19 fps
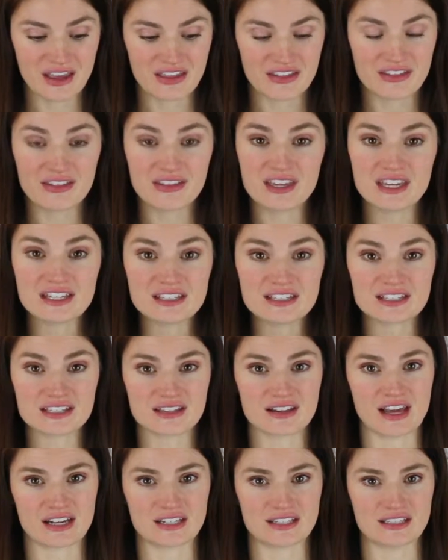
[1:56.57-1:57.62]
this
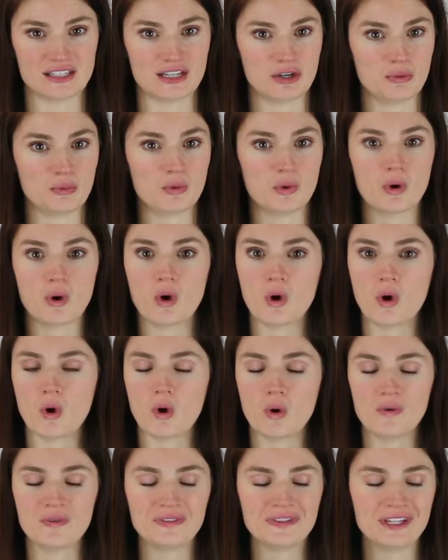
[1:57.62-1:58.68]
lesson will
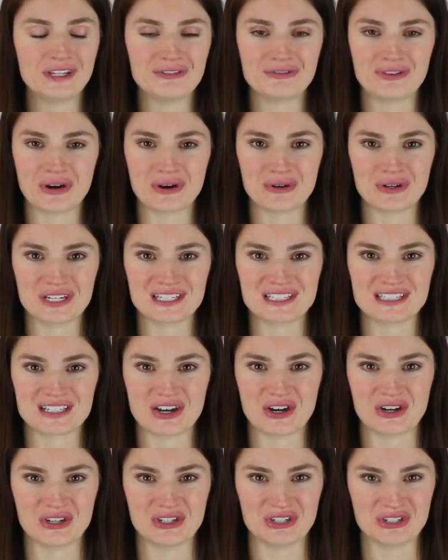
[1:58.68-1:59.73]
only focus
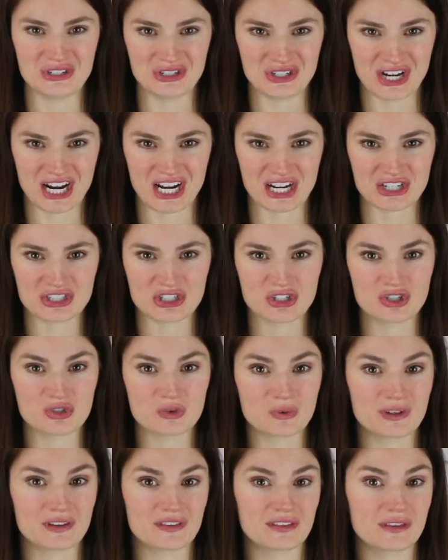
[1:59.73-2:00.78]
on contractions
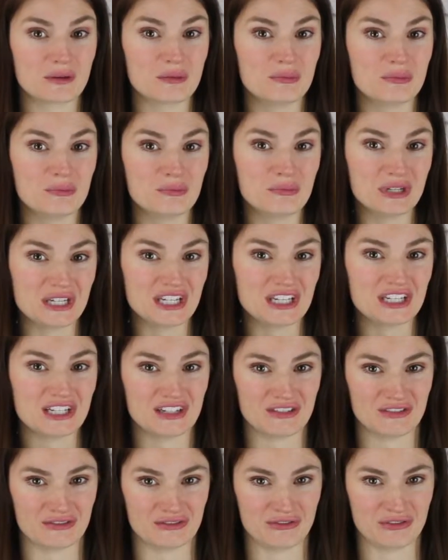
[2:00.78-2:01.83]
with the
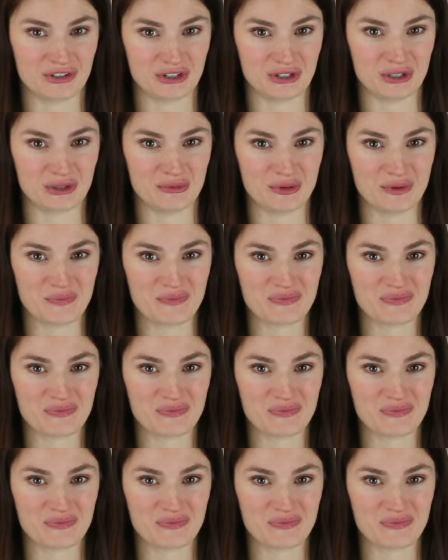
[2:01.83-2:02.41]
be verb.